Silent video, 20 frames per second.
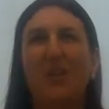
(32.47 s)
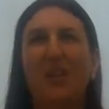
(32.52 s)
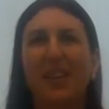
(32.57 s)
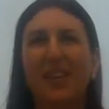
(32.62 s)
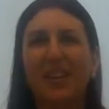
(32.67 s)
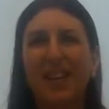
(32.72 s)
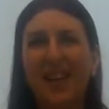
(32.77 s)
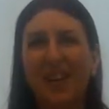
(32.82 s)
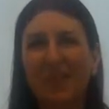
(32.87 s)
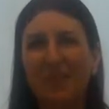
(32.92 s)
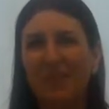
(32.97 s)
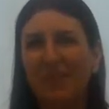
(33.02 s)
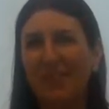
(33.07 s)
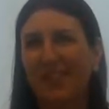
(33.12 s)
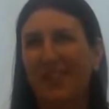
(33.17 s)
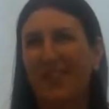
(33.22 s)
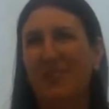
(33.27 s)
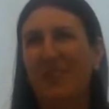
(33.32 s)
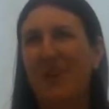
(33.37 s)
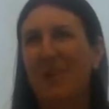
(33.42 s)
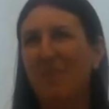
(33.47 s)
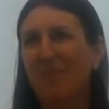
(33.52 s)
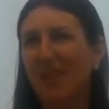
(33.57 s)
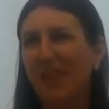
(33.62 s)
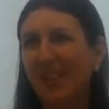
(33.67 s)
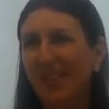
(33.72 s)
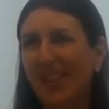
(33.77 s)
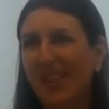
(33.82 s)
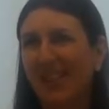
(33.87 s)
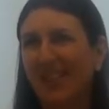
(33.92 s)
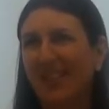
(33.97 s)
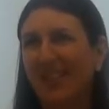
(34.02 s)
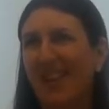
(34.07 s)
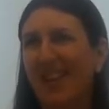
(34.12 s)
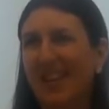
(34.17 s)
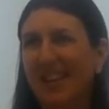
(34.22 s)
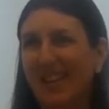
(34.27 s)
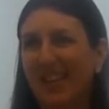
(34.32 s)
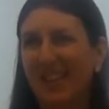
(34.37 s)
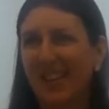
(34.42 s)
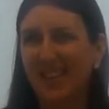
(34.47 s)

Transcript: I can't believe how big they are getting.